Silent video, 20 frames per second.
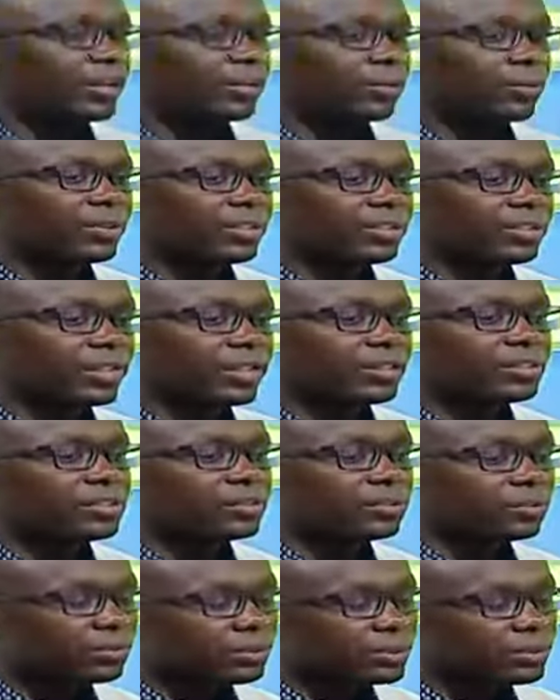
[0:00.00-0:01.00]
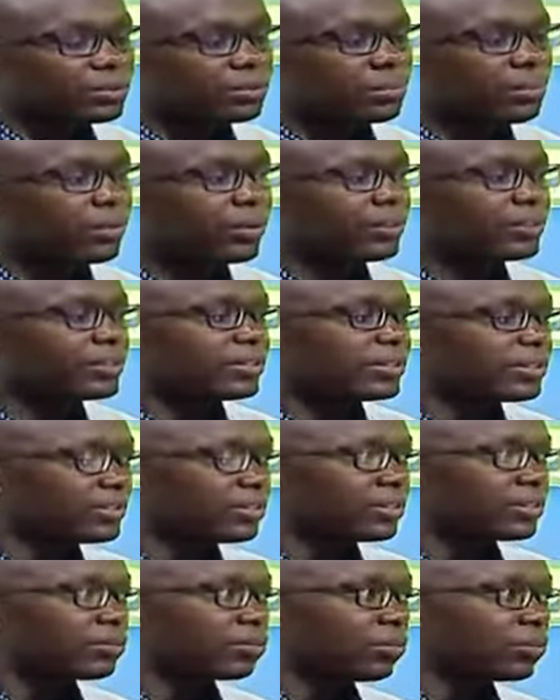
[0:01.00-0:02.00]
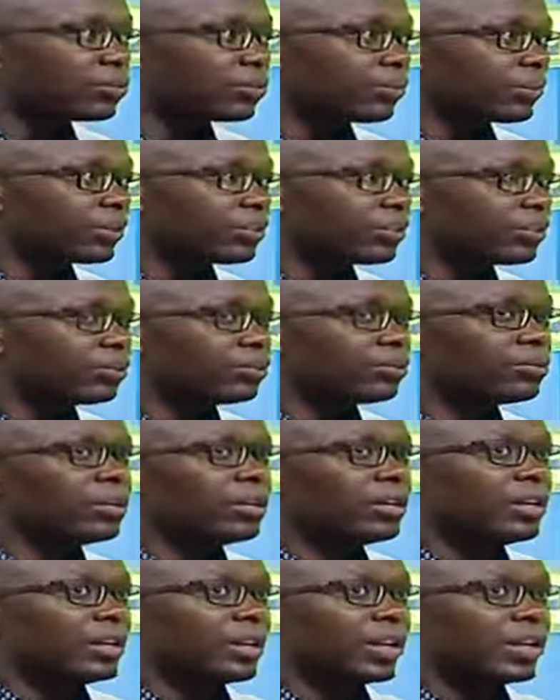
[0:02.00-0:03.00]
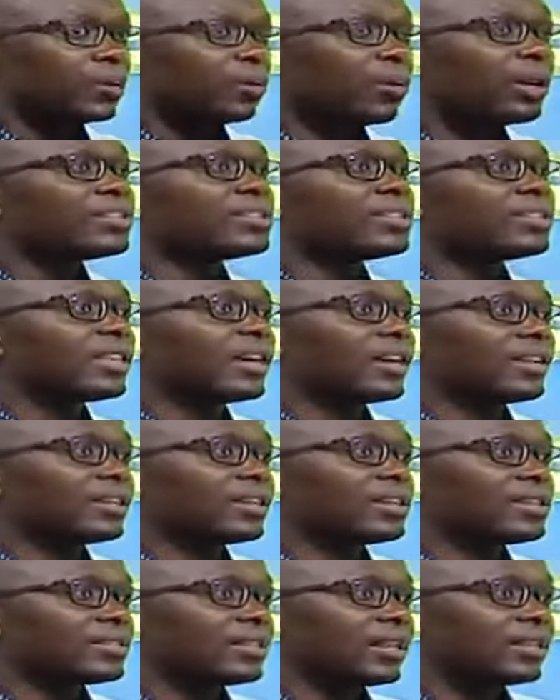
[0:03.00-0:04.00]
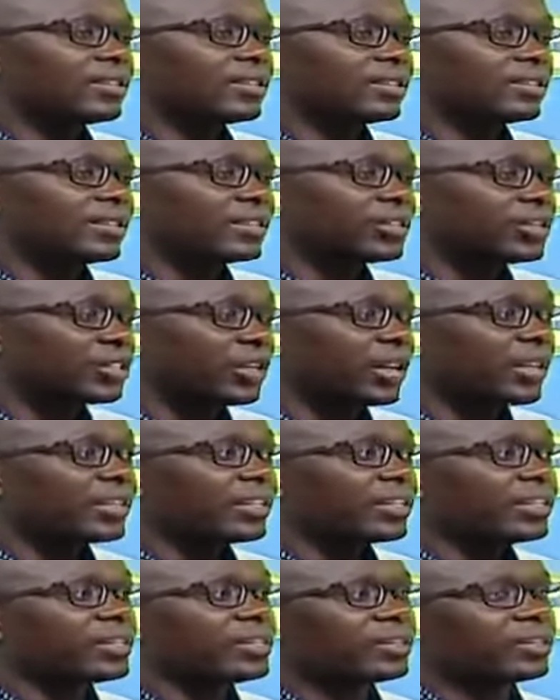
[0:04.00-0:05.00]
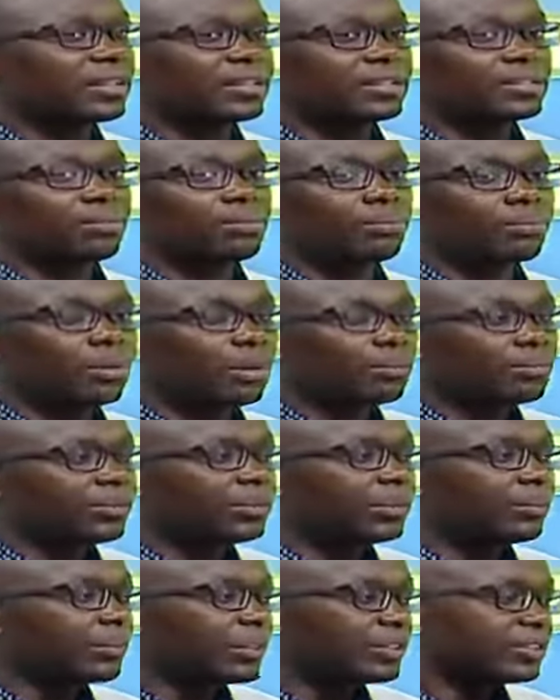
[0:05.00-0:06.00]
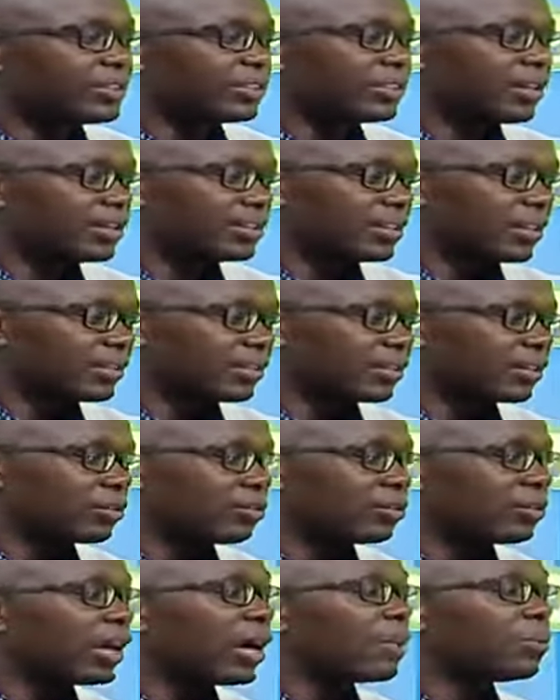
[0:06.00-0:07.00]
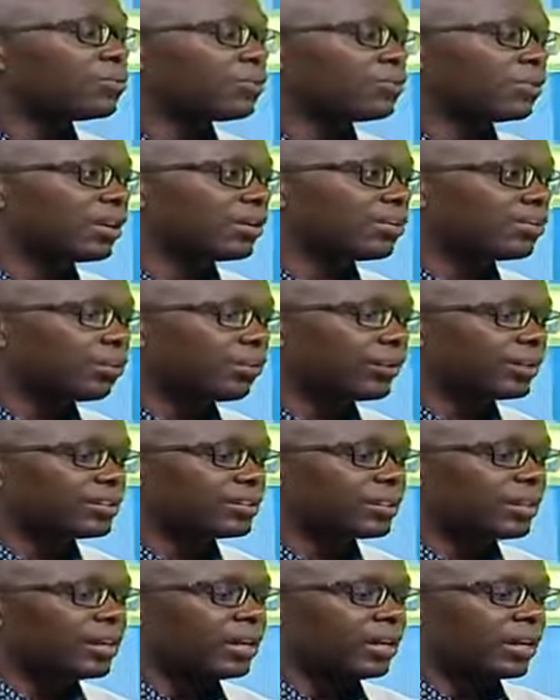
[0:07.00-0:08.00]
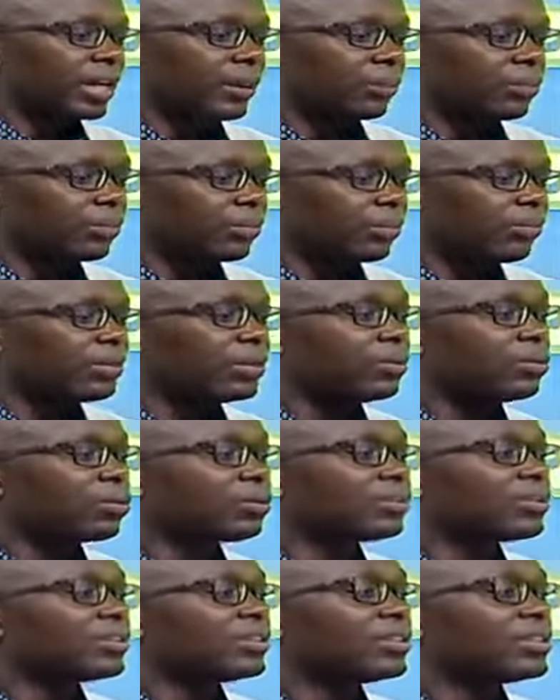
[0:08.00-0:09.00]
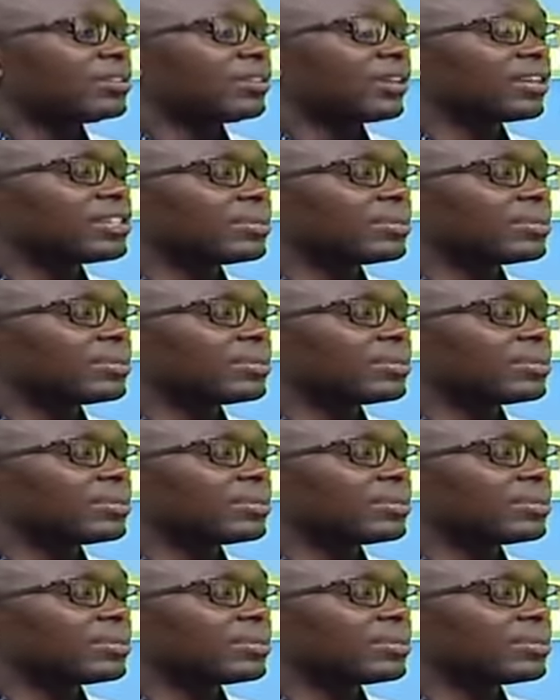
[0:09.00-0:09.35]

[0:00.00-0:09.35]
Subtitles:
and when it gets to this point, this is what we do. And once they understand the journey that probably the patient has undergone up to that point, mm-hmm. and probably what is